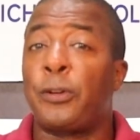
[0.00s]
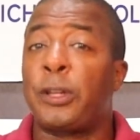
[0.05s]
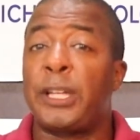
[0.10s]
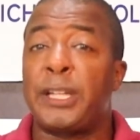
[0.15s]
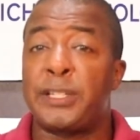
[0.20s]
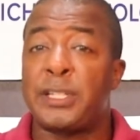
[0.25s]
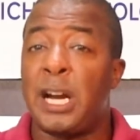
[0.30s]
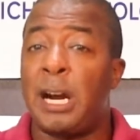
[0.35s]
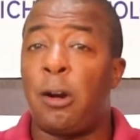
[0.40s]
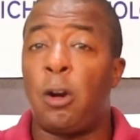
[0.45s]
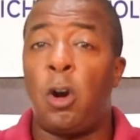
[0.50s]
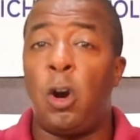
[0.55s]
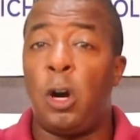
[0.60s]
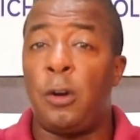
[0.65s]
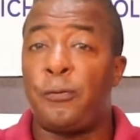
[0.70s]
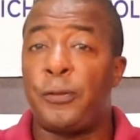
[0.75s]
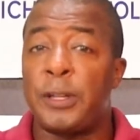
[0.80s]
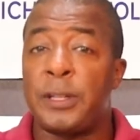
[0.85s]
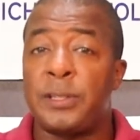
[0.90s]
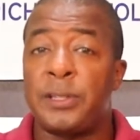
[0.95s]
for the entire
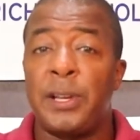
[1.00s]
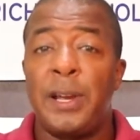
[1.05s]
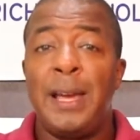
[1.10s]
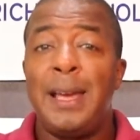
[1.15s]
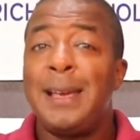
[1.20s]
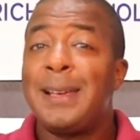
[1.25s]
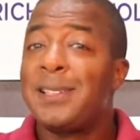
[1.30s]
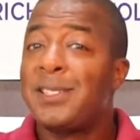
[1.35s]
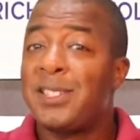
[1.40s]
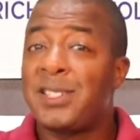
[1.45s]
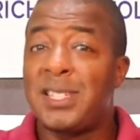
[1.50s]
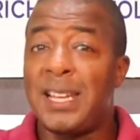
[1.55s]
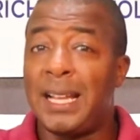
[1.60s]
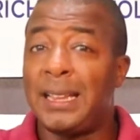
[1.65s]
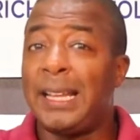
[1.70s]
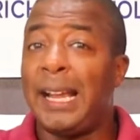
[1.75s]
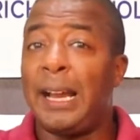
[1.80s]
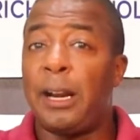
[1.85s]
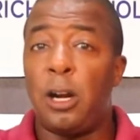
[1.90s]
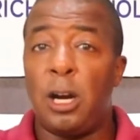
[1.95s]
office,
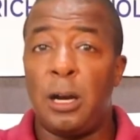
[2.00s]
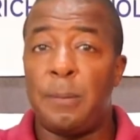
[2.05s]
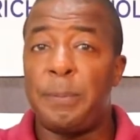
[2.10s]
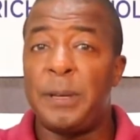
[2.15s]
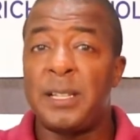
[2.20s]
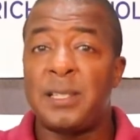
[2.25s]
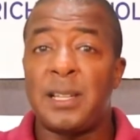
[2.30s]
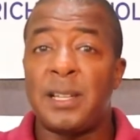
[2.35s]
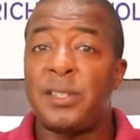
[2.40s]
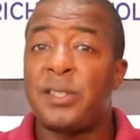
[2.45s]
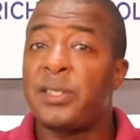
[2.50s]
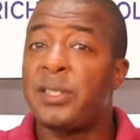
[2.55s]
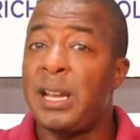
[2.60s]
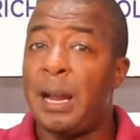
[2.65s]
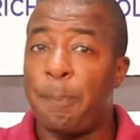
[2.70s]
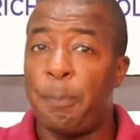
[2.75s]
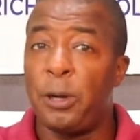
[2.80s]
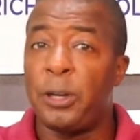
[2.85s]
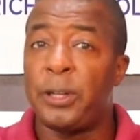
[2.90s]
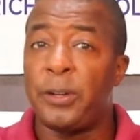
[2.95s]
set that up as a
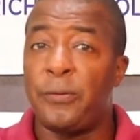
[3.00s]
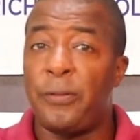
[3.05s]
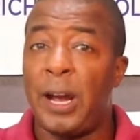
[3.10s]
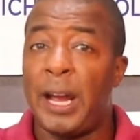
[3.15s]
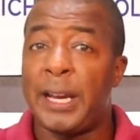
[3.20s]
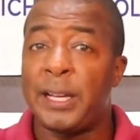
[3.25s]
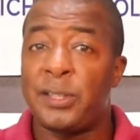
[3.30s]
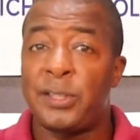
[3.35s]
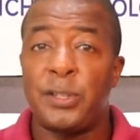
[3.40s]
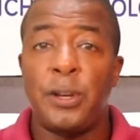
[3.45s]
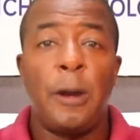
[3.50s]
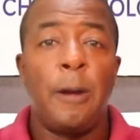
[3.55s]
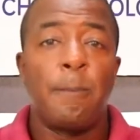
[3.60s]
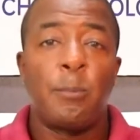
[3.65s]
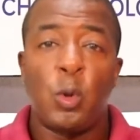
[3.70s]
separate device